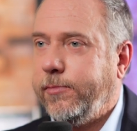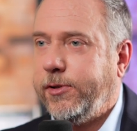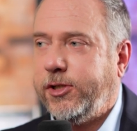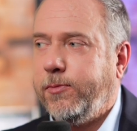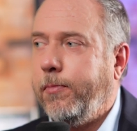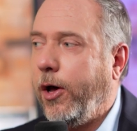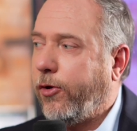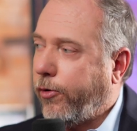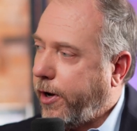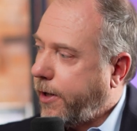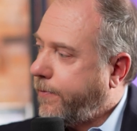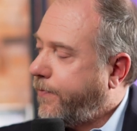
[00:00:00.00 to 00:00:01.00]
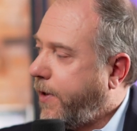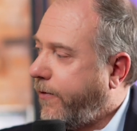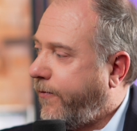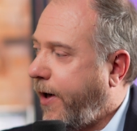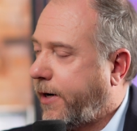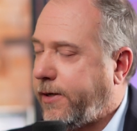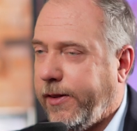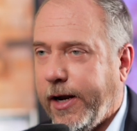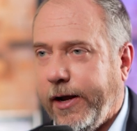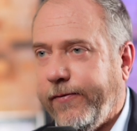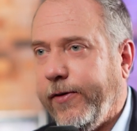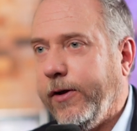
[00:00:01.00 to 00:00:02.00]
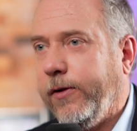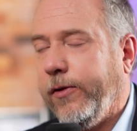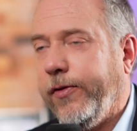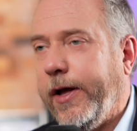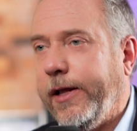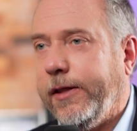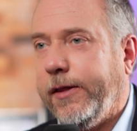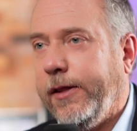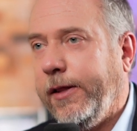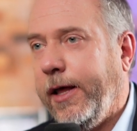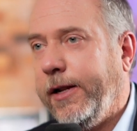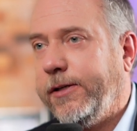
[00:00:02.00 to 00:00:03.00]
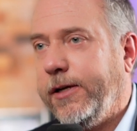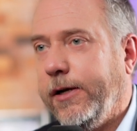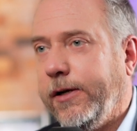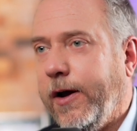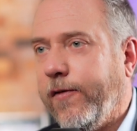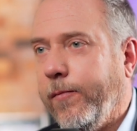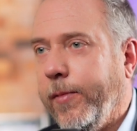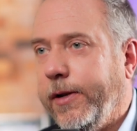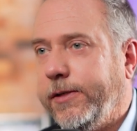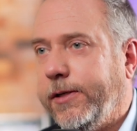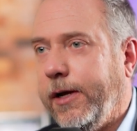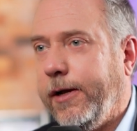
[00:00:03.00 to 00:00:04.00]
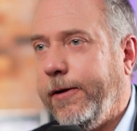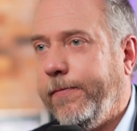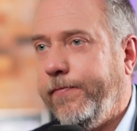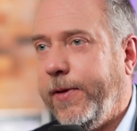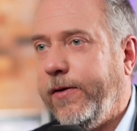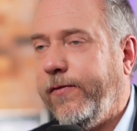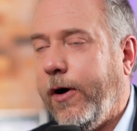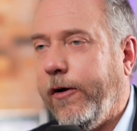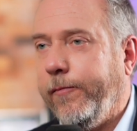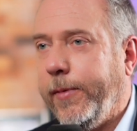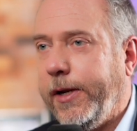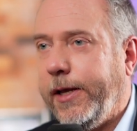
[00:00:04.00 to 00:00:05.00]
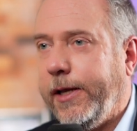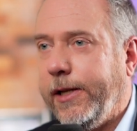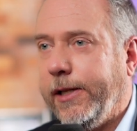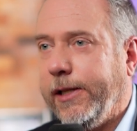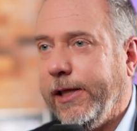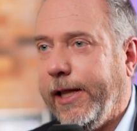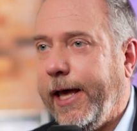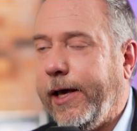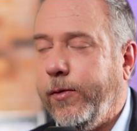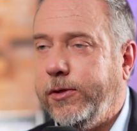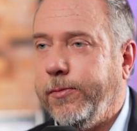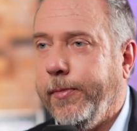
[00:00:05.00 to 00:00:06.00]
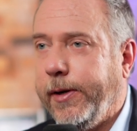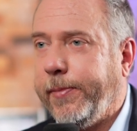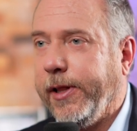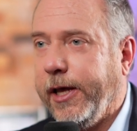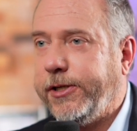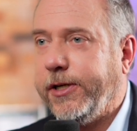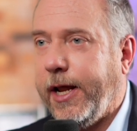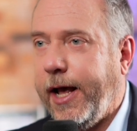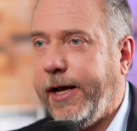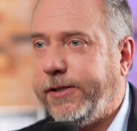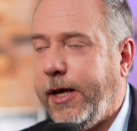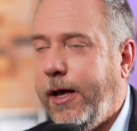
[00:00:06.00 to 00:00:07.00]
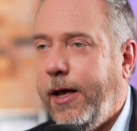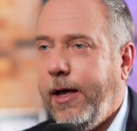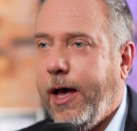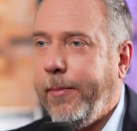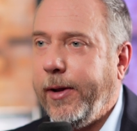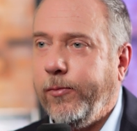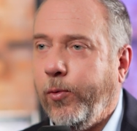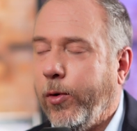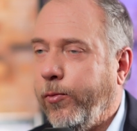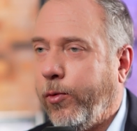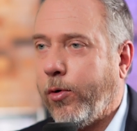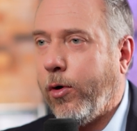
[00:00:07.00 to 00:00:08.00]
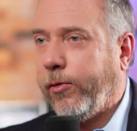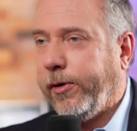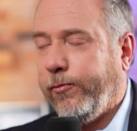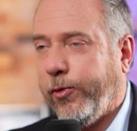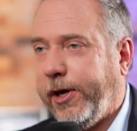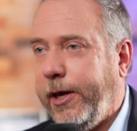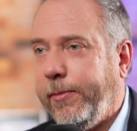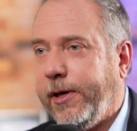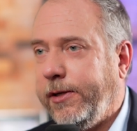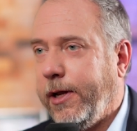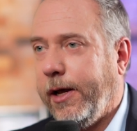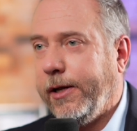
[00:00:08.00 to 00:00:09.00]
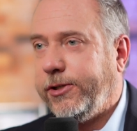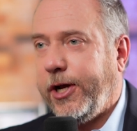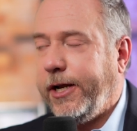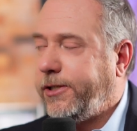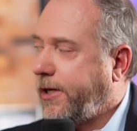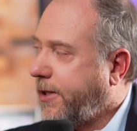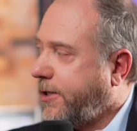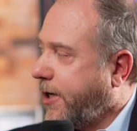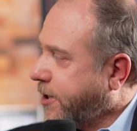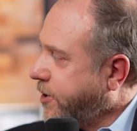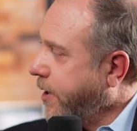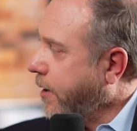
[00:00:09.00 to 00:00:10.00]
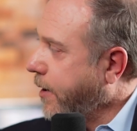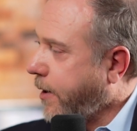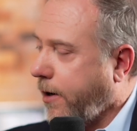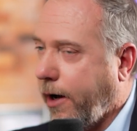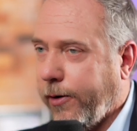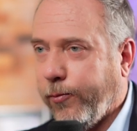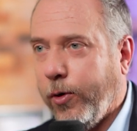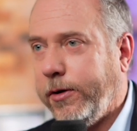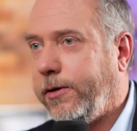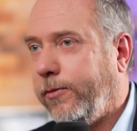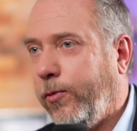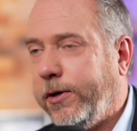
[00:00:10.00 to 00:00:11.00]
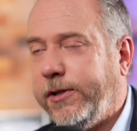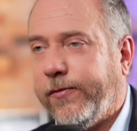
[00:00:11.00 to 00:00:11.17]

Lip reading: smothering effect that I feel that government involvement in language manipulation has. I mean, we keep changing the dictionary on what